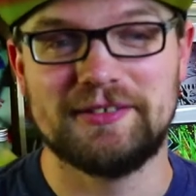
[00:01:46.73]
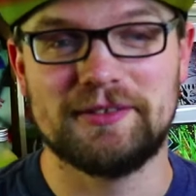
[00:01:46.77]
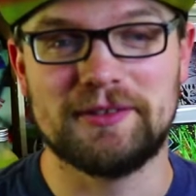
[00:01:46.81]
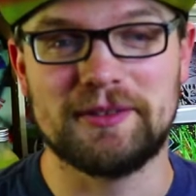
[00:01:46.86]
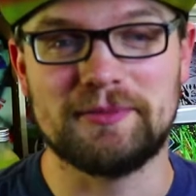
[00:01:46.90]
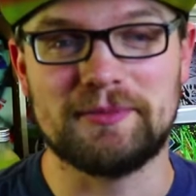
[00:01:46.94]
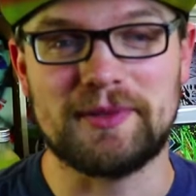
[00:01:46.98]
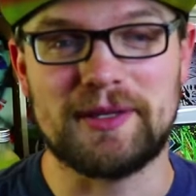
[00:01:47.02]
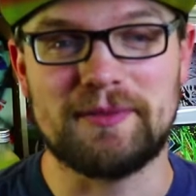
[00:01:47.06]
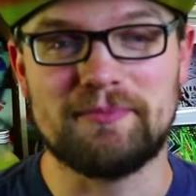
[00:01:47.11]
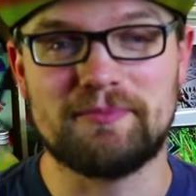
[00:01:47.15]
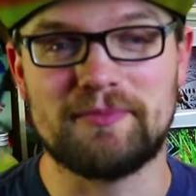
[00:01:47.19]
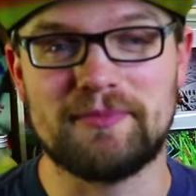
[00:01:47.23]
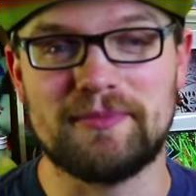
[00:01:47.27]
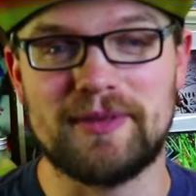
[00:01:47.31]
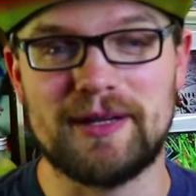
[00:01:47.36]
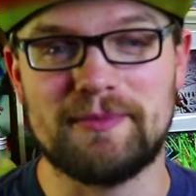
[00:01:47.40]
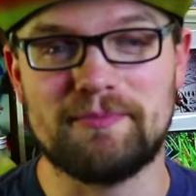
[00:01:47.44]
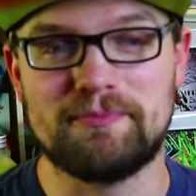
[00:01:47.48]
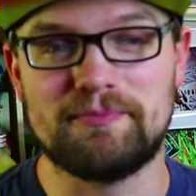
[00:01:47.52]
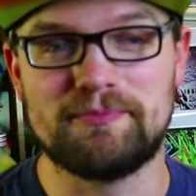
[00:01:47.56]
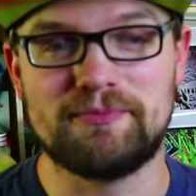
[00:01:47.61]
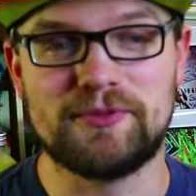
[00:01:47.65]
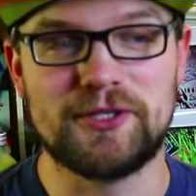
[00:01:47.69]
I'm
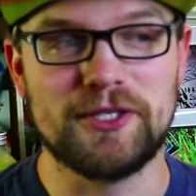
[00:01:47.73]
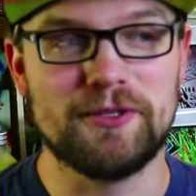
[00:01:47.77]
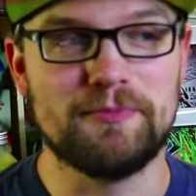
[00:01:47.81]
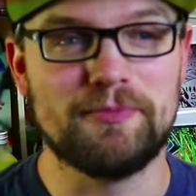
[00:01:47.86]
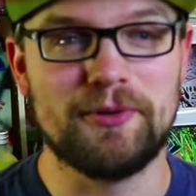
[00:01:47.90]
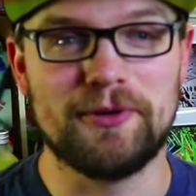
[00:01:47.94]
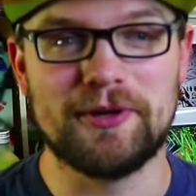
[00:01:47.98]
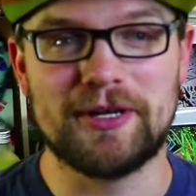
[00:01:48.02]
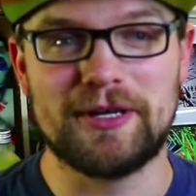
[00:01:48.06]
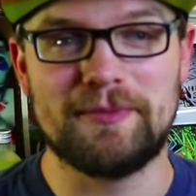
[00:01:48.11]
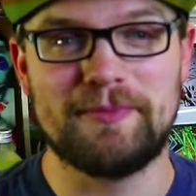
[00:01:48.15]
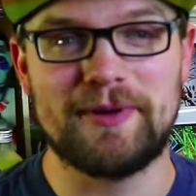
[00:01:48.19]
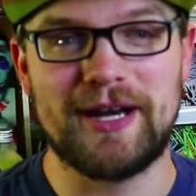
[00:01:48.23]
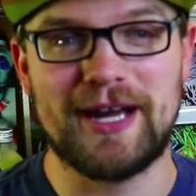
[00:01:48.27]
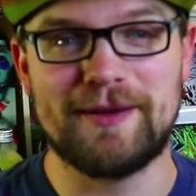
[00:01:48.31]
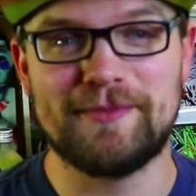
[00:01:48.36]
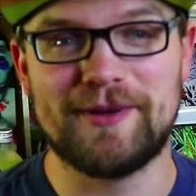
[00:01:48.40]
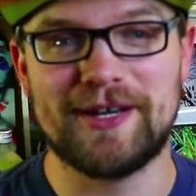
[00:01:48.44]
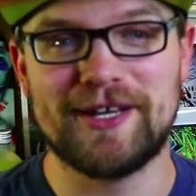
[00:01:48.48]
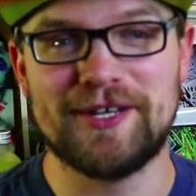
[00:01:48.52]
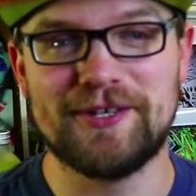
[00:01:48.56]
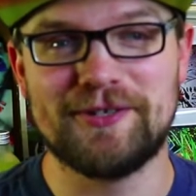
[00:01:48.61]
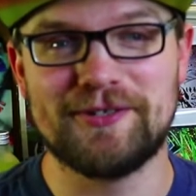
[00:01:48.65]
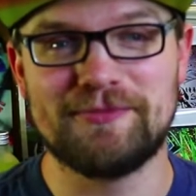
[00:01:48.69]
too poor to buy
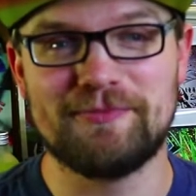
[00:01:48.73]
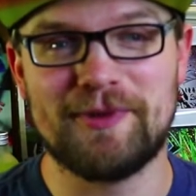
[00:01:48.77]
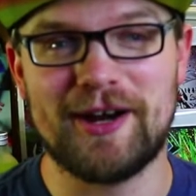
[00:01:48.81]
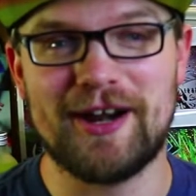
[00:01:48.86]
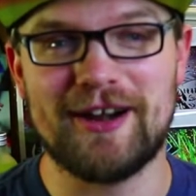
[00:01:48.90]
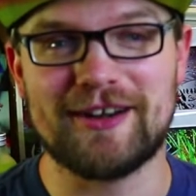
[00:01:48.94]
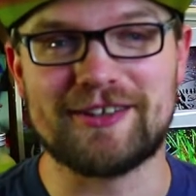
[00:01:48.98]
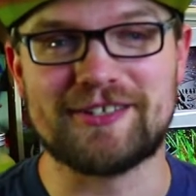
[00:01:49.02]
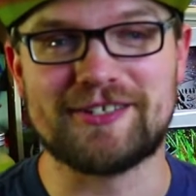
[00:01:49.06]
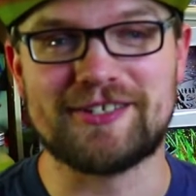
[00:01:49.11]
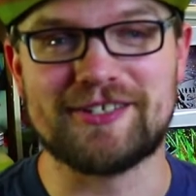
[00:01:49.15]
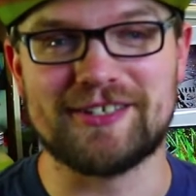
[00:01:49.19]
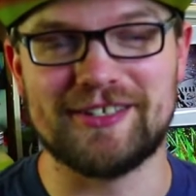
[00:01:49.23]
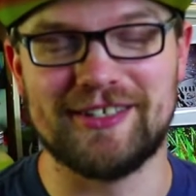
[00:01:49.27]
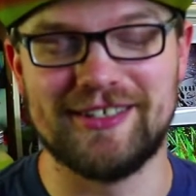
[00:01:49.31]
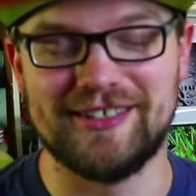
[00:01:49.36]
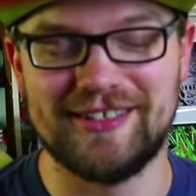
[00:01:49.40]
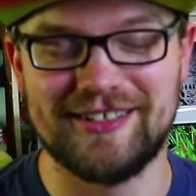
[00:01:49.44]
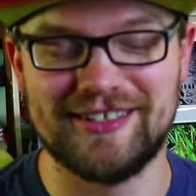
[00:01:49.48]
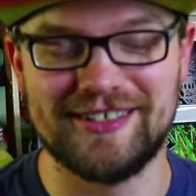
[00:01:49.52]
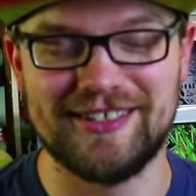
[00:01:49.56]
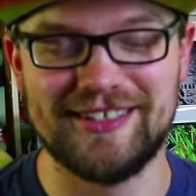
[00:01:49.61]
my own merch.